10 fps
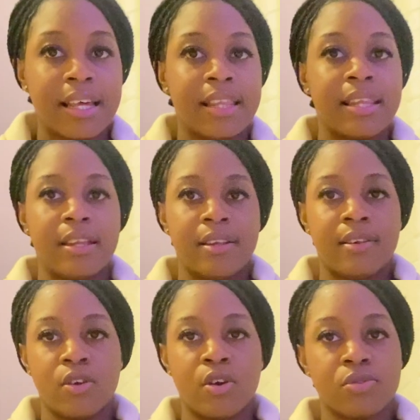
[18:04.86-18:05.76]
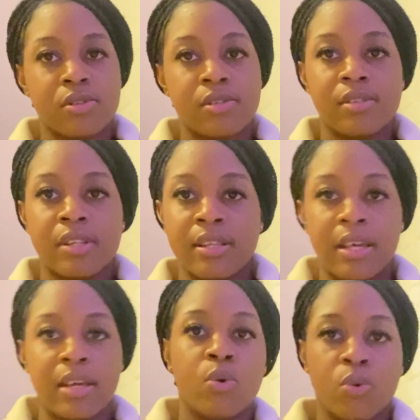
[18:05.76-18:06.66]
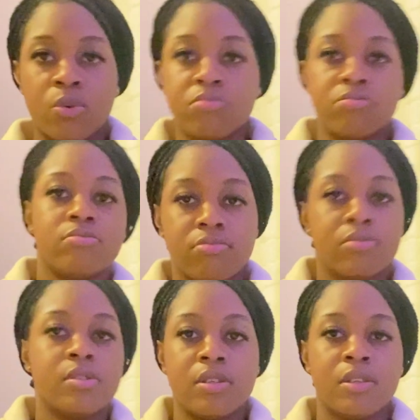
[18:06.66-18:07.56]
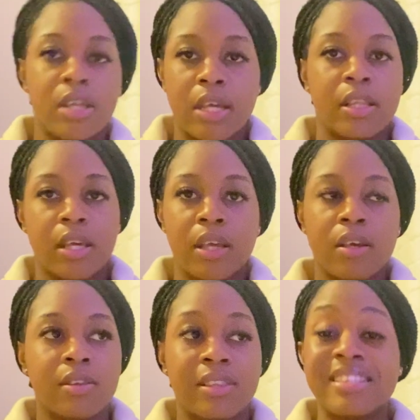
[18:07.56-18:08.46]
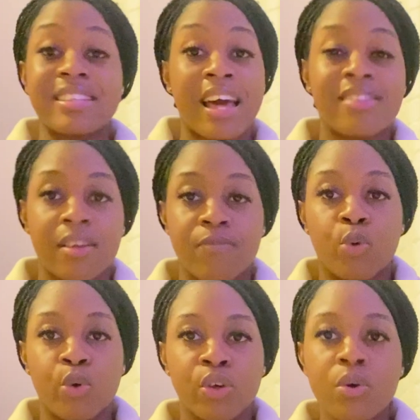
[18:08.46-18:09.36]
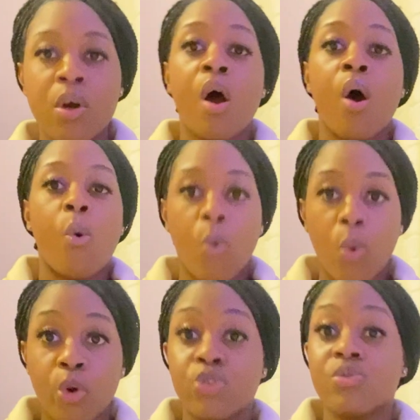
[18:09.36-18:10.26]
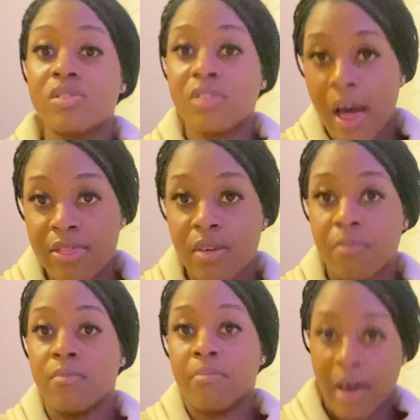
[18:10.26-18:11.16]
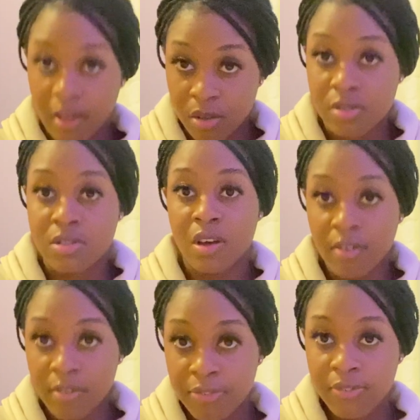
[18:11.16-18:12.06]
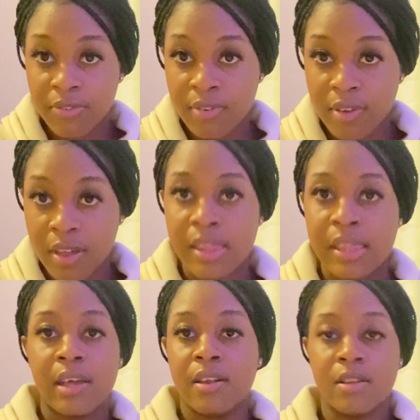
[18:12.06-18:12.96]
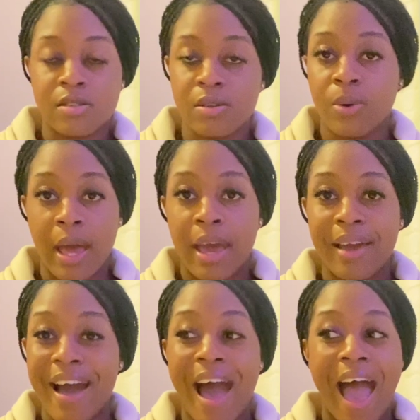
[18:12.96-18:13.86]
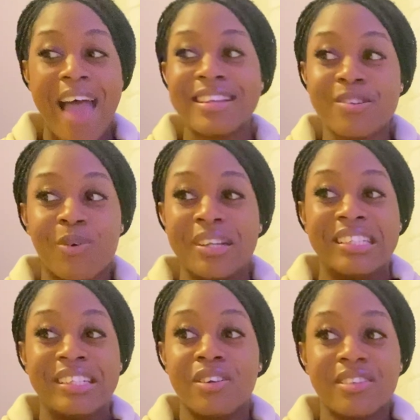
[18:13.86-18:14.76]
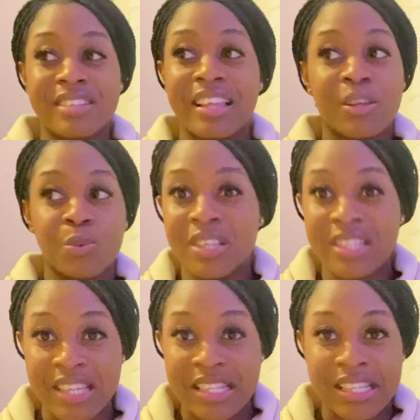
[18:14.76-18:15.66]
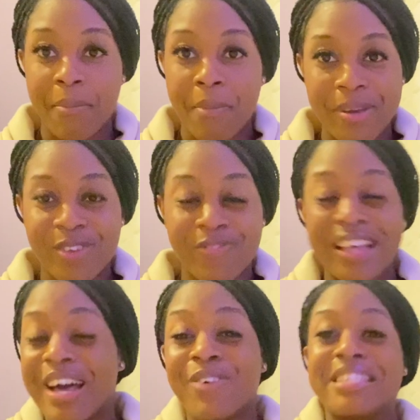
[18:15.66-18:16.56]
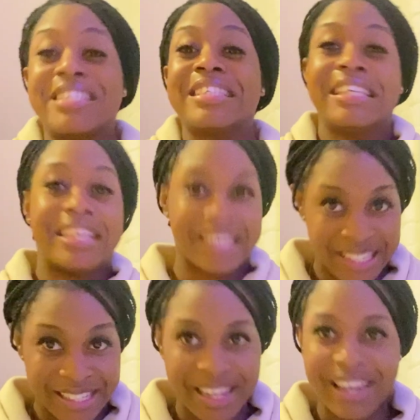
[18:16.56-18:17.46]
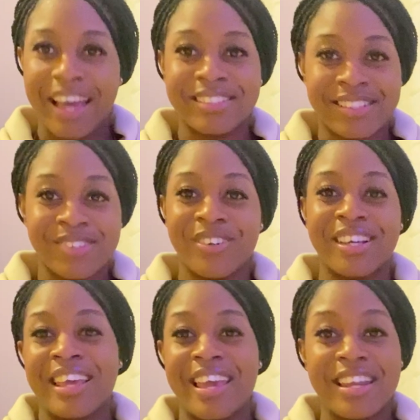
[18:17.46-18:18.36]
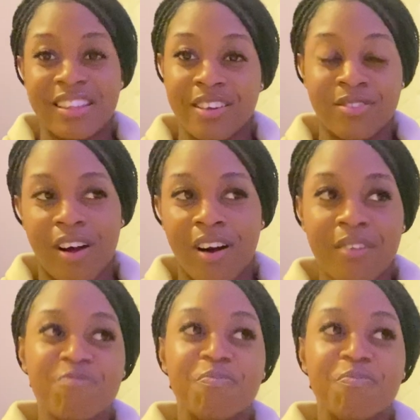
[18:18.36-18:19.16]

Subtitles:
and then they go to the thingy, they scan them for you, or you scan them by yourself and then it's okay. I didn't want to take the risk and scan by myself because I was scared. Like I just didn't want to get anything wrong.